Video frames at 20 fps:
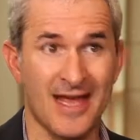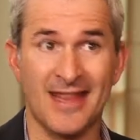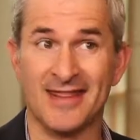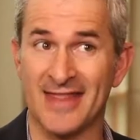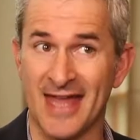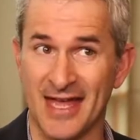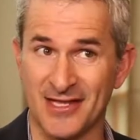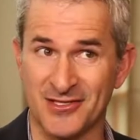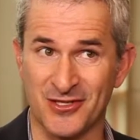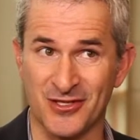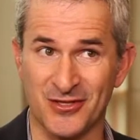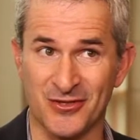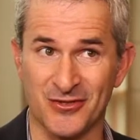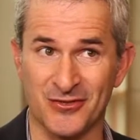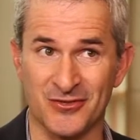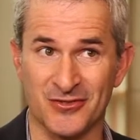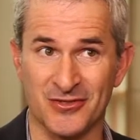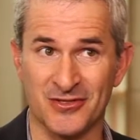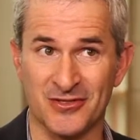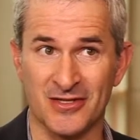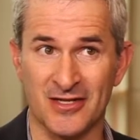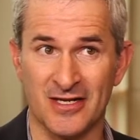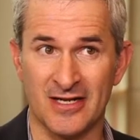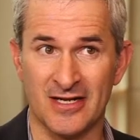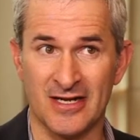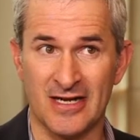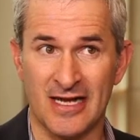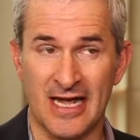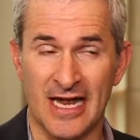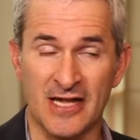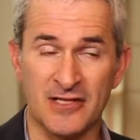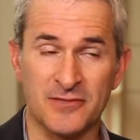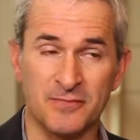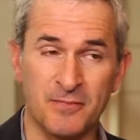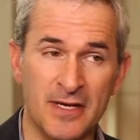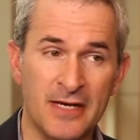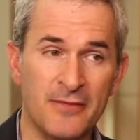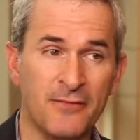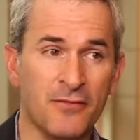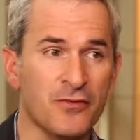That's huge. And it's
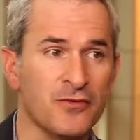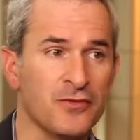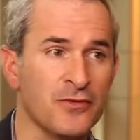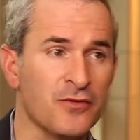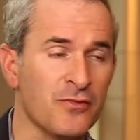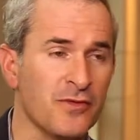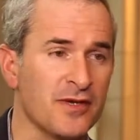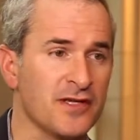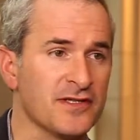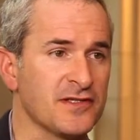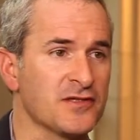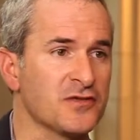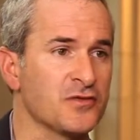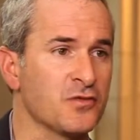big for two reasons.